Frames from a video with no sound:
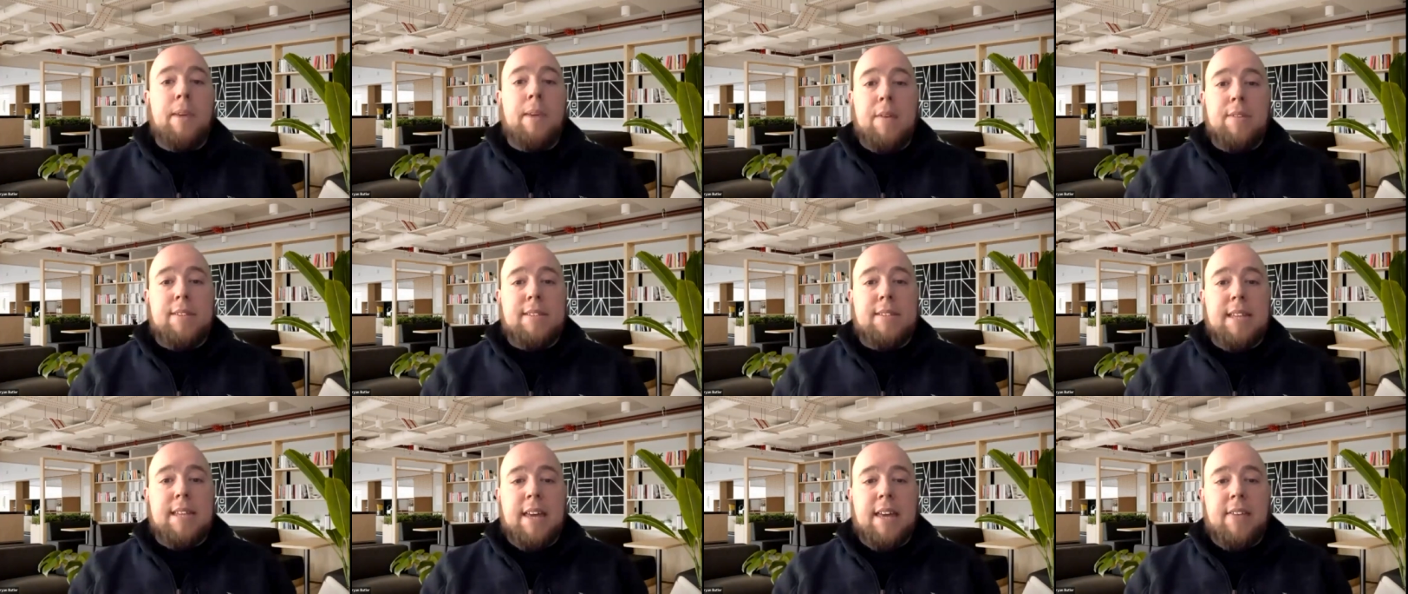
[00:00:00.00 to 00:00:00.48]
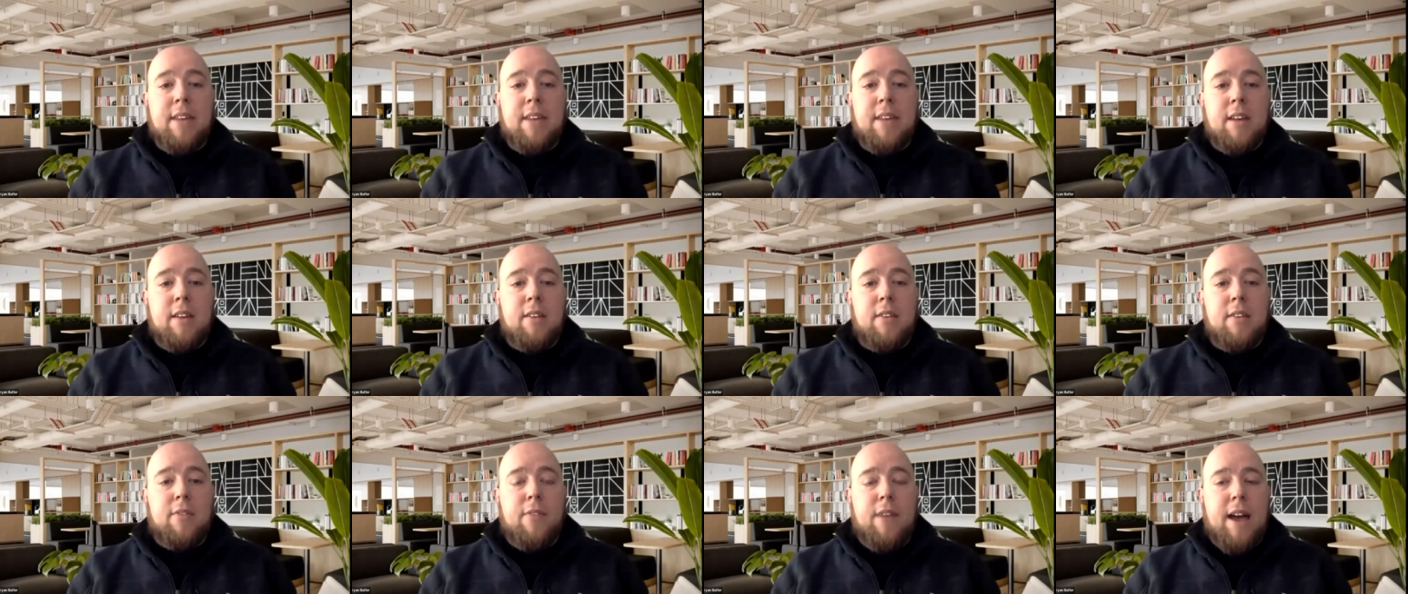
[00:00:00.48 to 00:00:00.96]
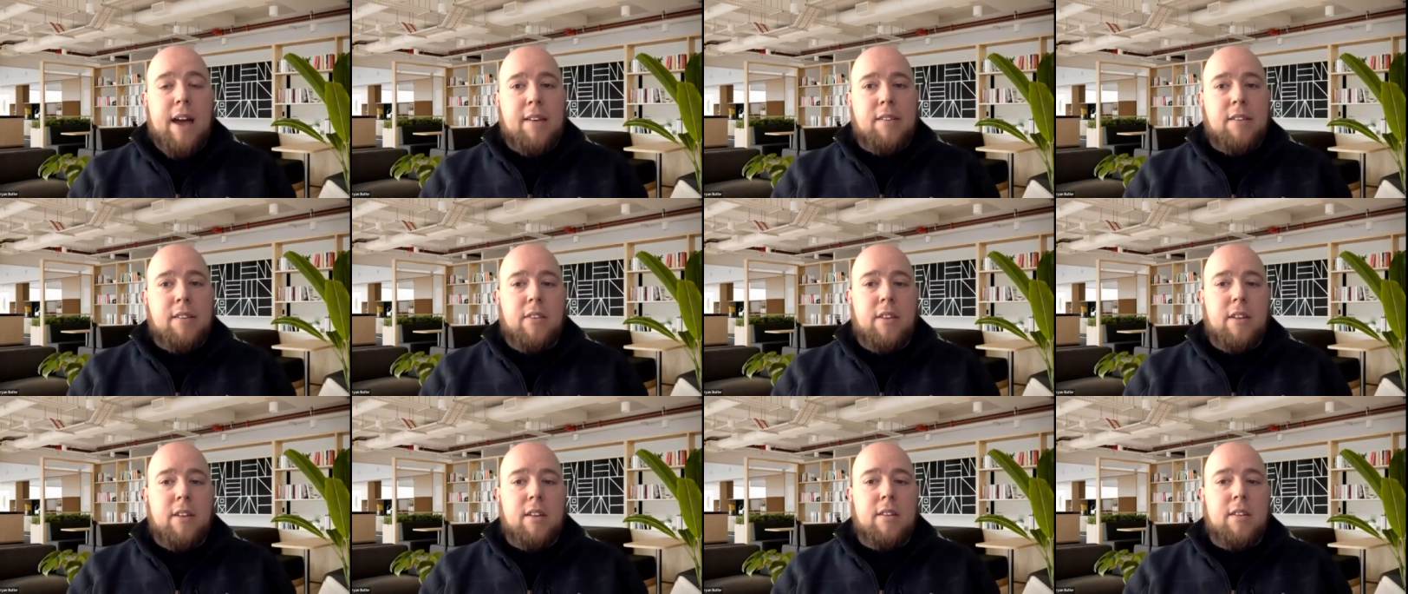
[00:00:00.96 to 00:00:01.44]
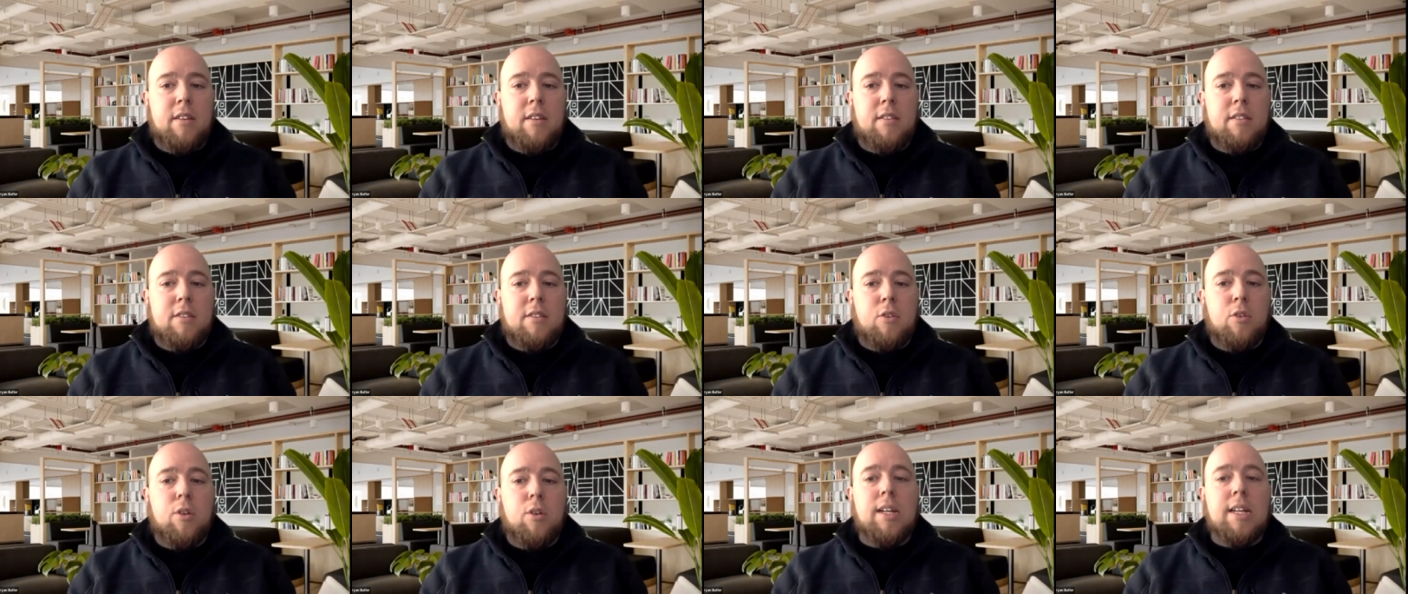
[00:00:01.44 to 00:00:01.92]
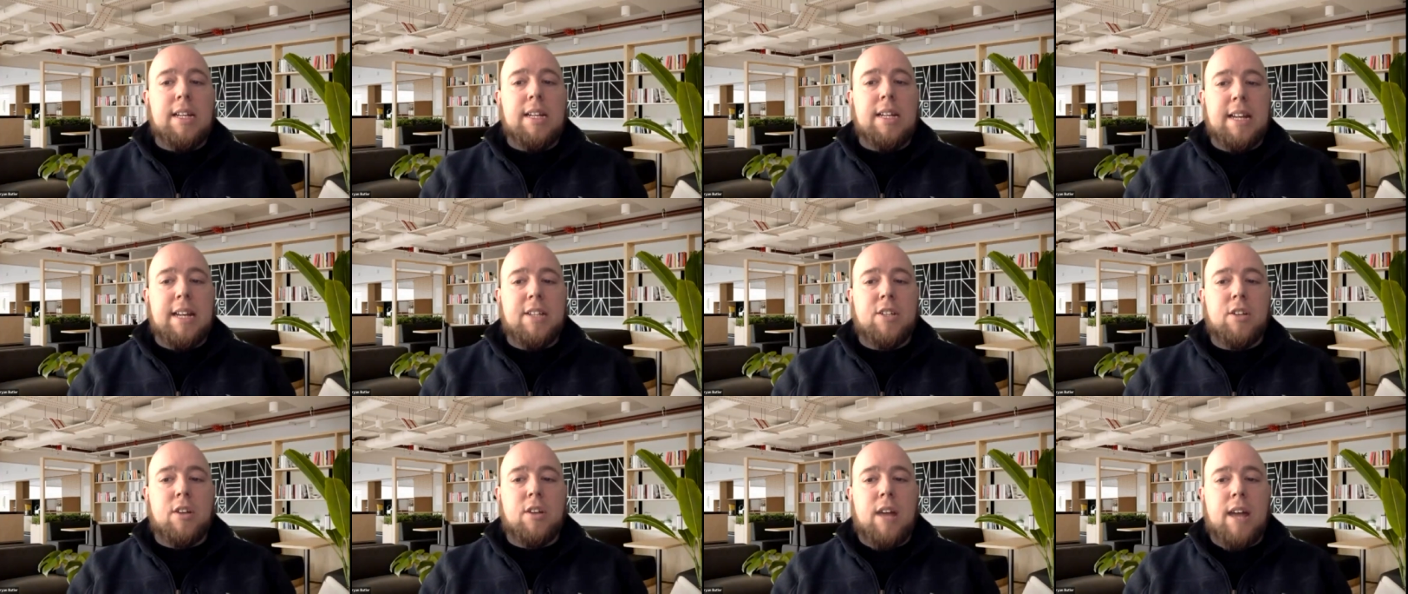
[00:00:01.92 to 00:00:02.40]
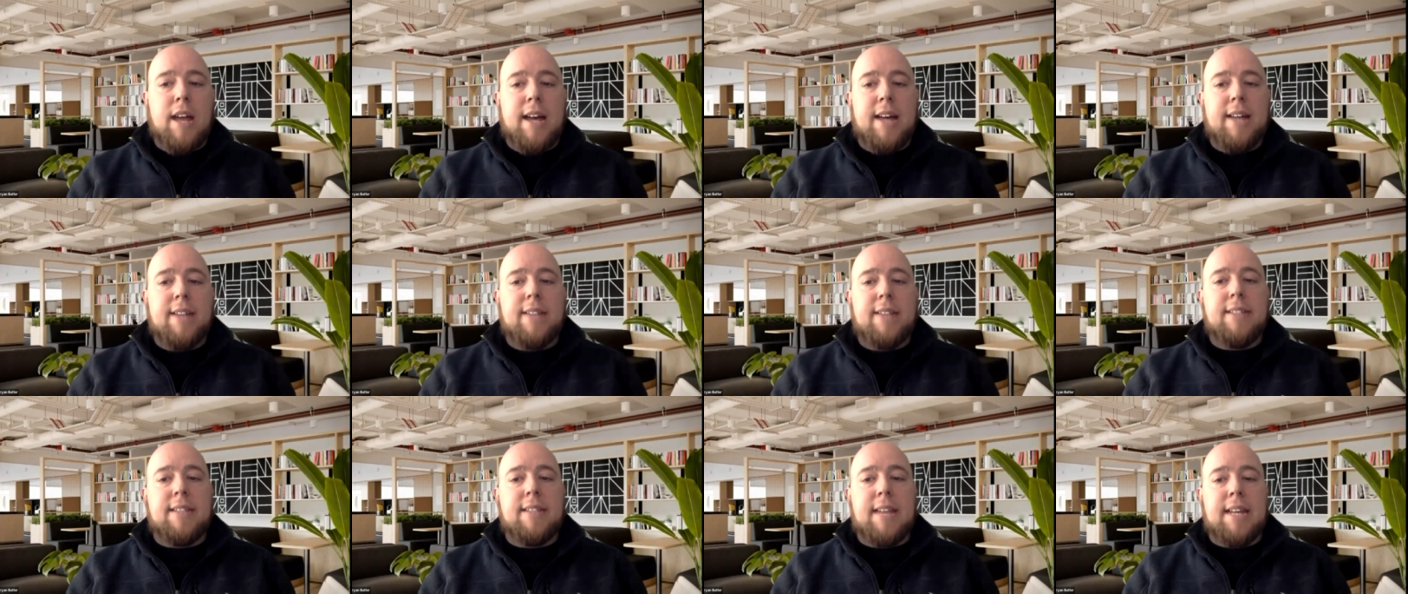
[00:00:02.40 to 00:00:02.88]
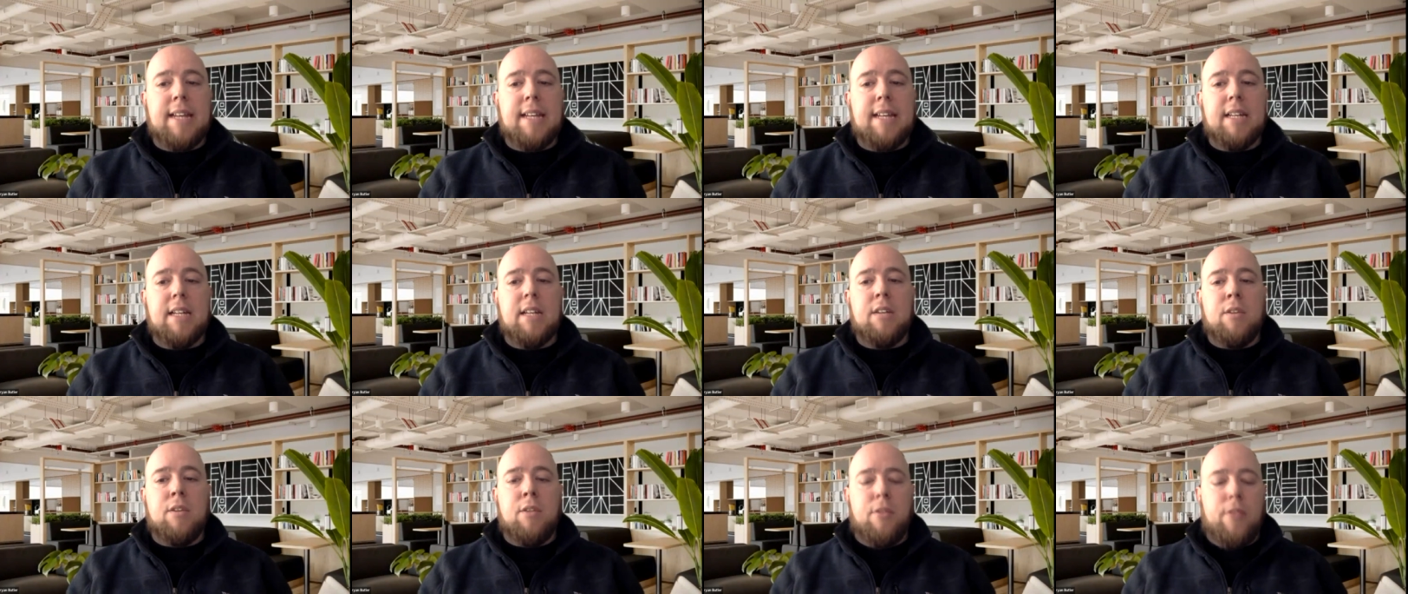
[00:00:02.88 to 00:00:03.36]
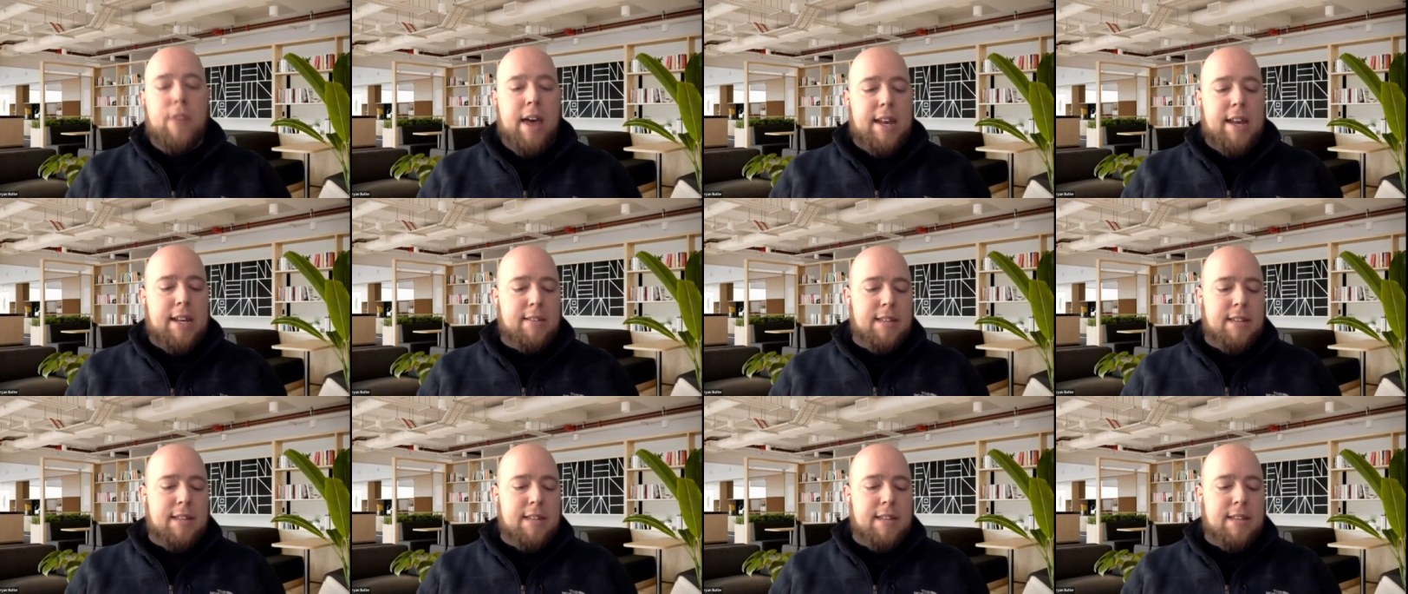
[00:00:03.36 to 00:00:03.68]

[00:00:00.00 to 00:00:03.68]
For me, I would say that the fact that the stored connector has data